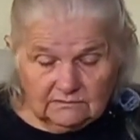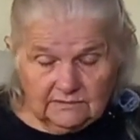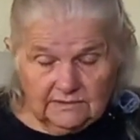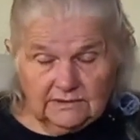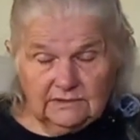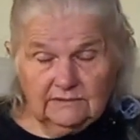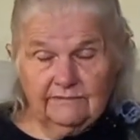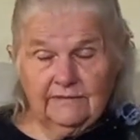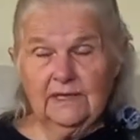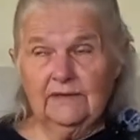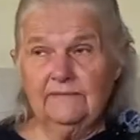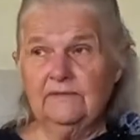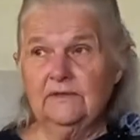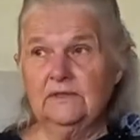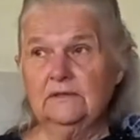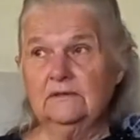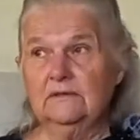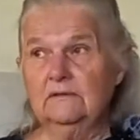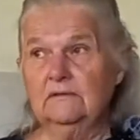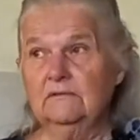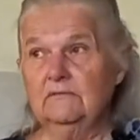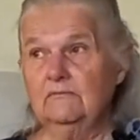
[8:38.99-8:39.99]
25
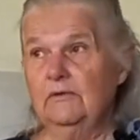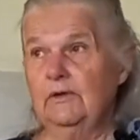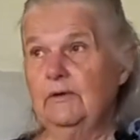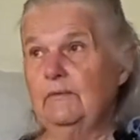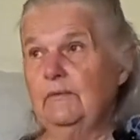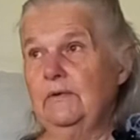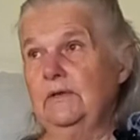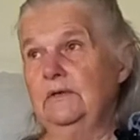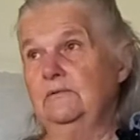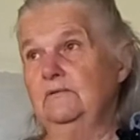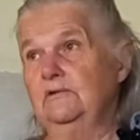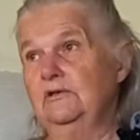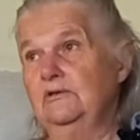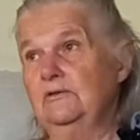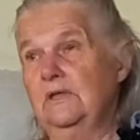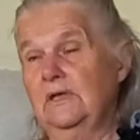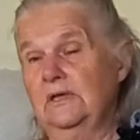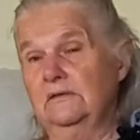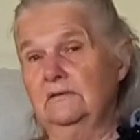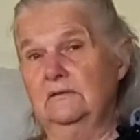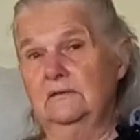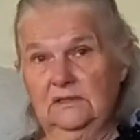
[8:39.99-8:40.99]
years old? Where were we in
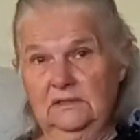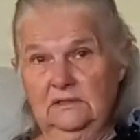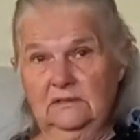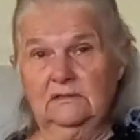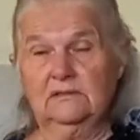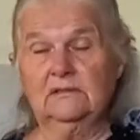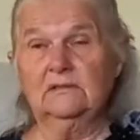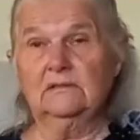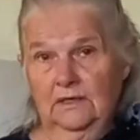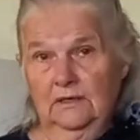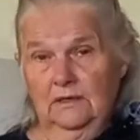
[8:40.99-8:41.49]
2006?